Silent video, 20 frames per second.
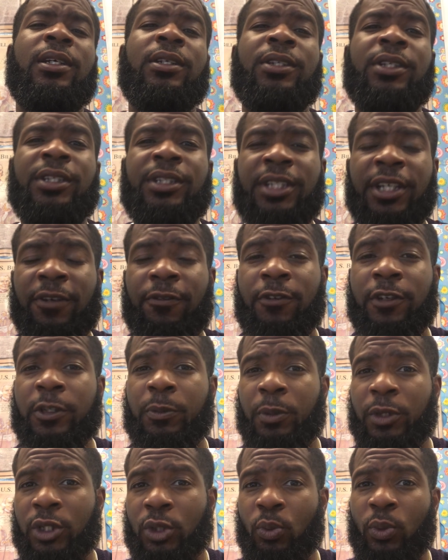the difference
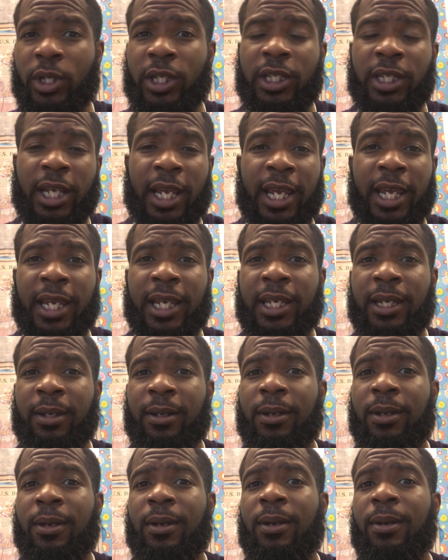between a
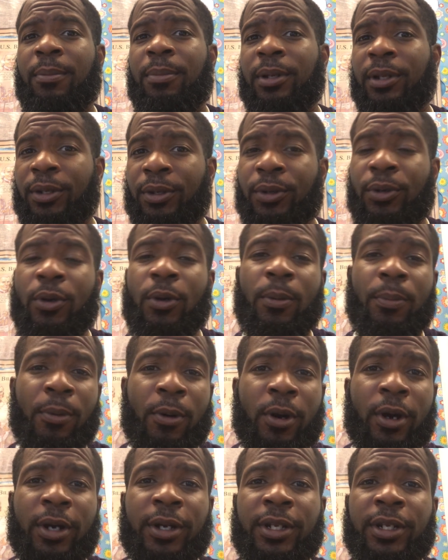political
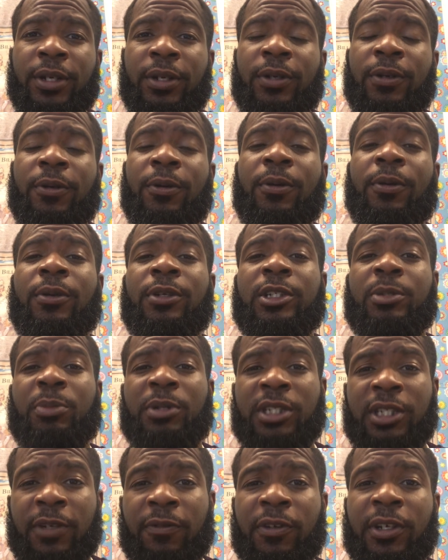party,
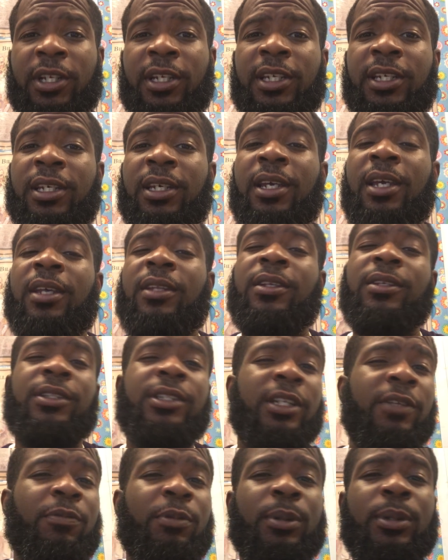specifically the
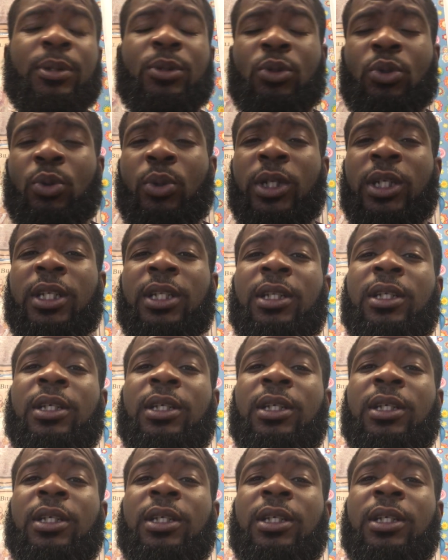difference between